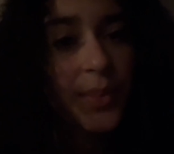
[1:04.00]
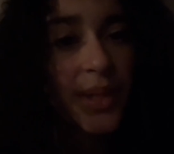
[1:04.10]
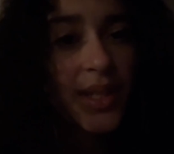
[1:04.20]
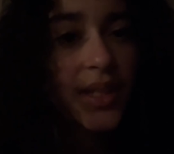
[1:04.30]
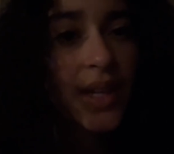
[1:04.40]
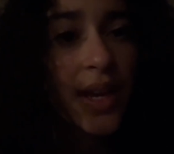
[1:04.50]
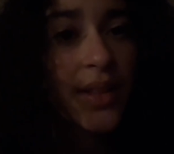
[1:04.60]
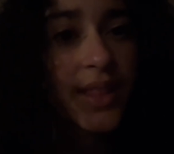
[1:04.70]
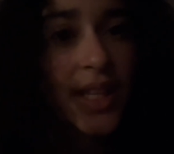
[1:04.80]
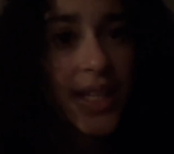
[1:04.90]
be
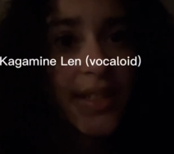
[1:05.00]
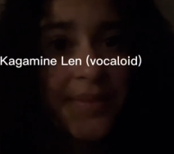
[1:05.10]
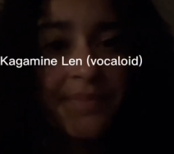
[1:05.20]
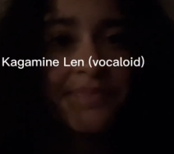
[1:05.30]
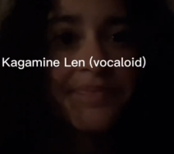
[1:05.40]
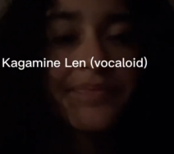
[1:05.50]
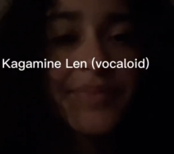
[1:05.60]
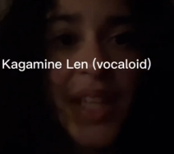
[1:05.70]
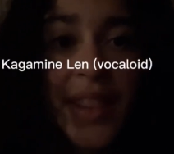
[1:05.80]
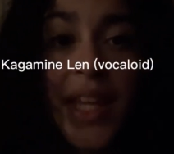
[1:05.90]
Len.
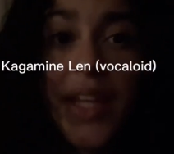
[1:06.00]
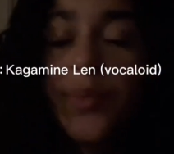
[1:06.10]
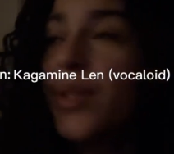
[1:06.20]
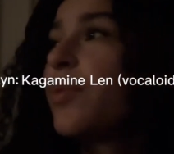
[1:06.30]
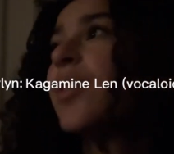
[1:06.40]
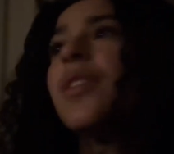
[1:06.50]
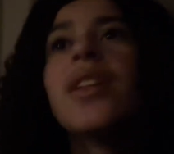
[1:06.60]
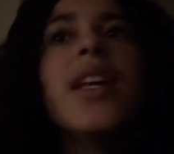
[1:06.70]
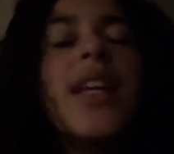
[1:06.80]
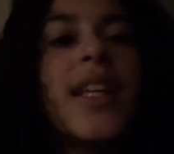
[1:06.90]
And then we
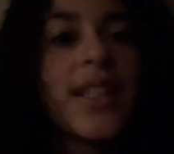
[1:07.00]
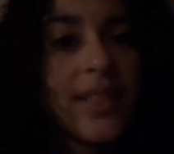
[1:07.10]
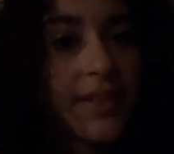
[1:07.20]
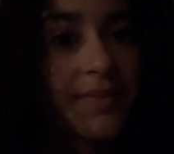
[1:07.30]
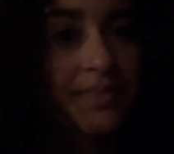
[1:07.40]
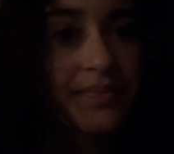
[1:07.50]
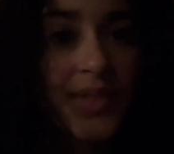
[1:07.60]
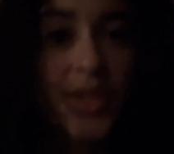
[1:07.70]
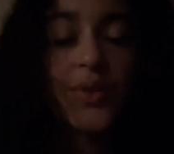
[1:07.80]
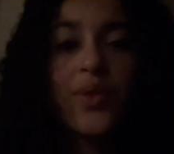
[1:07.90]
will
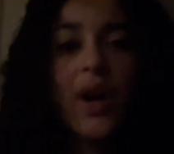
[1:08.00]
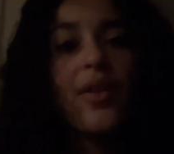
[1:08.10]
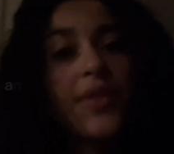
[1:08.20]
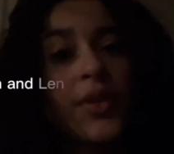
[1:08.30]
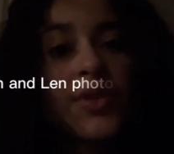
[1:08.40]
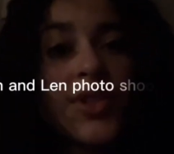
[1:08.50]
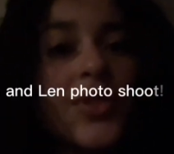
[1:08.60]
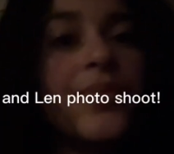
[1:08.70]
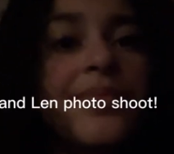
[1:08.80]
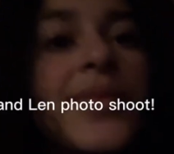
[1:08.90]
do a photo
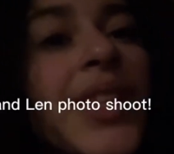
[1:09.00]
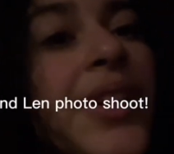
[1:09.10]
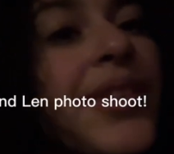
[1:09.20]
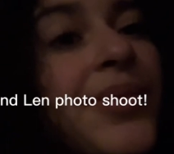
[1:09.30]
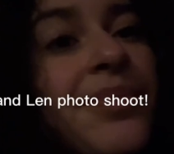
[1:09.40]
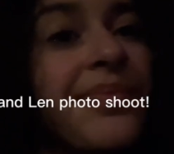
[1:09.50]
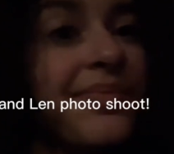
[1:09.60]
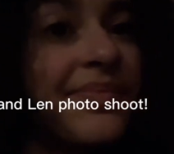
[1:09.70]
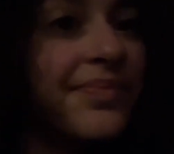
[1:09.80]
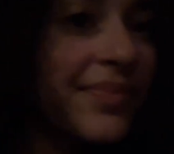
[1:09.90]
shoot. So
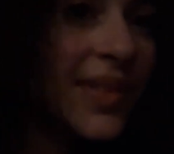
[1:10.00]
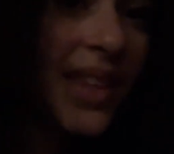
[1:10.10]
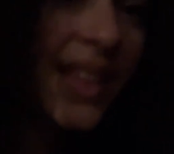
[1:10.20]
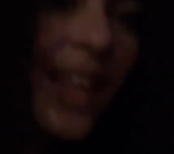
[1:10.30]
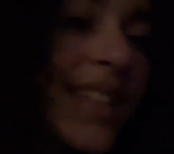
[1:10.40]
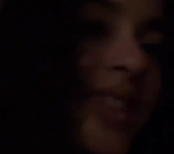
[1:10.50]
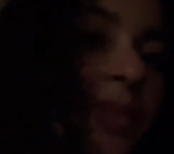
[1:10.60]
that's the